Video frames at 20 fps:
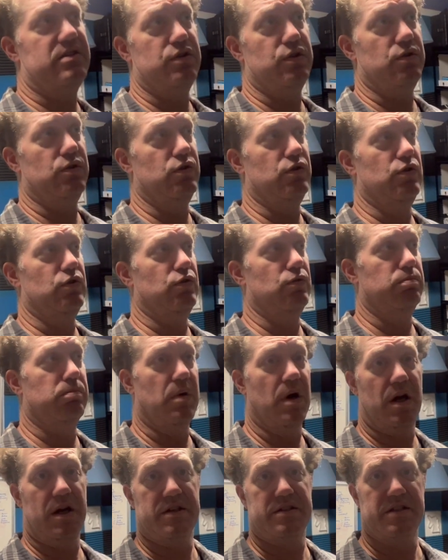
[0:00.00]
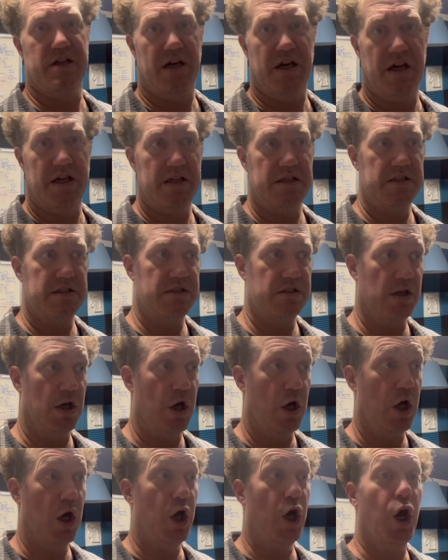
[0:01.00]
to monetize
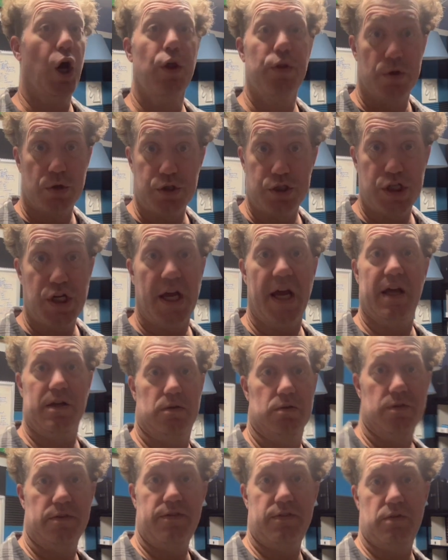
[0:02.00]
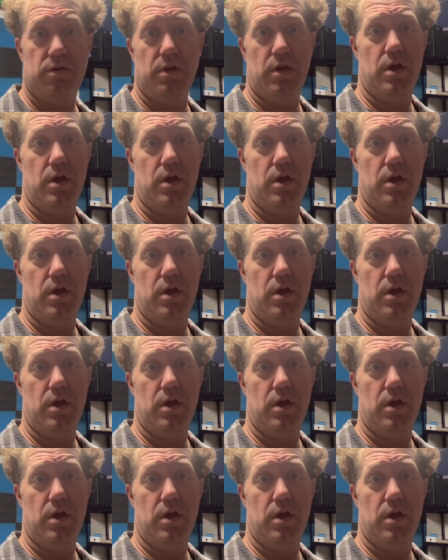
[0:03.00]
other channels?